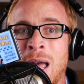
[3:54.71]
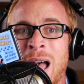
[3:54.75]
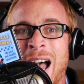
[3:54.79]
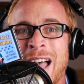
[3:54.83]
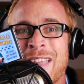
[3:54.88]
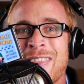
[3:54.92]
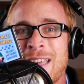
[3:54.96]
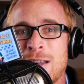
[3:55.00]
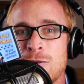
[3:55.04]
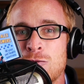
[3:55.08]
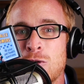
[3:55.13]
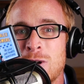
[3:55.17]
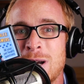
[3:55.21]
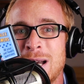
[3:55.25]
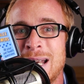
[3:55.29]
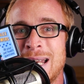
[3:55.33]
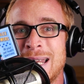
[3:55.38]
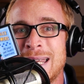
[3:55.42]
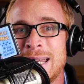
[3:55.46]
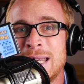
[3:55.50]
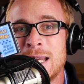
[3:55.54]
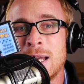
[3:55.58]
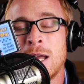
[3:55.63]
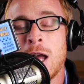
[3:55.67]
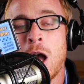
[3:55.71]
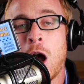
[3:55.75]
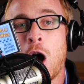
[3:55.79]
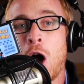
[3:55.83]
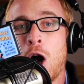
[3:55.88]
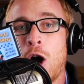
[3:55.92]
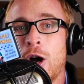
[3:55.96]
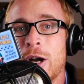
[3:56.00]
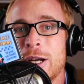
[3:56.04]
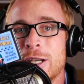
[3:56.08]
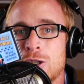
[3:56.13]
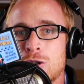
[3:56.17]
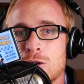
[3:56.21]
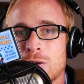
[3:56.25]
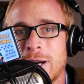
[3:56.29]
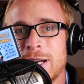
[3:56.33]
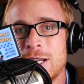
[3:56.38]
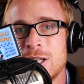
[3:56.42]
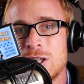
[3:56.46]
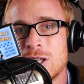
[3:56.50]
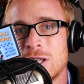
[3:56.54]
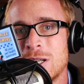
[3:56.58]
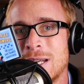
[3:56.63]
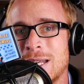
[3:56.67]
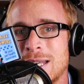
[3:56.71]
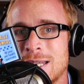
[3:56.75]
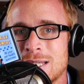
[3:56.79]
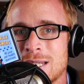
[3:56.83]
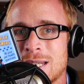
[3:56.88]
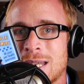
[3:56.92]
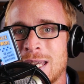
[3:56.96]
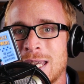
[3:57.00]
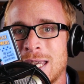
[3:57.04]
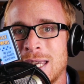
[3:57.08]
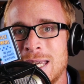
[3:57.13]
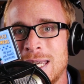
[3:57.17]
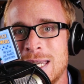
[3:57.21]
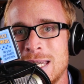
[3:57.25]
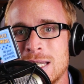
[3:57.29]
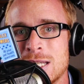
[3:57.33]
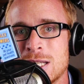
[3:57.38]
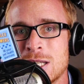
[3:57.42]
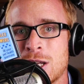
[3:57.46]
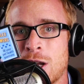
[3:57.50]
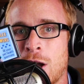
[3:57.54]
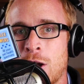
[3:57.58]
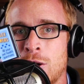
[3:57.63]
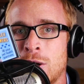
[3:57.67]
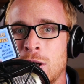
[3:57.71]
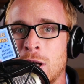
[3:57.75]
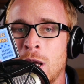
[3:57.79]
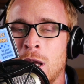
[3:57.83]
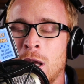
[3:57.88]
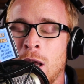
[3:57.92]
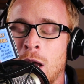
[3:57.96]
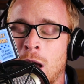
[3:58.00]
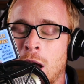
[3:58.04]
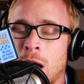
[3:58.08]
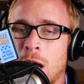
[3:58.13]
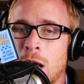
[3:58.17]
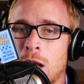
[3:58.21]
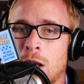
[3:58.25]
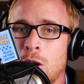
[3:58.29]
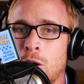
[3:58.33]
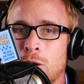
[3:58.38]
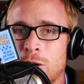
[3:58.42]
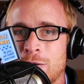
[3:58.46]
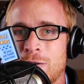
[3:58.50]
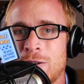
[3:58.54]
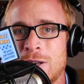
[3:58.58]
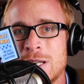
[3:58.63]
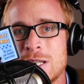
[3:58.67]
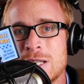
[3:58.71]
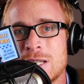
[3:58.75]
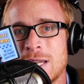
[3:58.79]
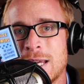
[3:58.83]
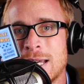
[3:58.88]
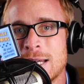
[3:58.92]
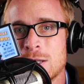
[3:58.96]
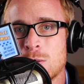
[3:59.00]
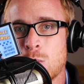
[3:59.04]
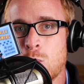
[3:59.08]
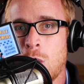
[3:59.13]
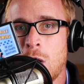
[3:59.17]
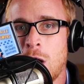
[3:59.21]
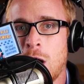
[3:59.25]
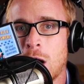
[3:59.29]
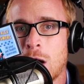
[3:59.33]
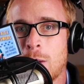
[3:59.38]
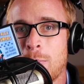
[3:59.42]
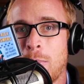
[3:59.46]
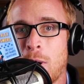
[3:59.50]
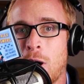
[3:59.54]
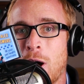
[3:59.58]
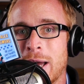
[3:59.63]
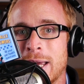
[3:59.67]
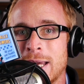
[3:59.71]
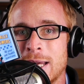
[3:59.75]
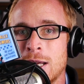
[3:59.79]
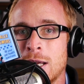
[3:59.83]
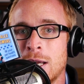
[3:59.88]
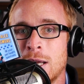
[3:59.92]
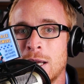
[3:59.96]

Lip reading: And then really, hydration is key. So a lot of these things work by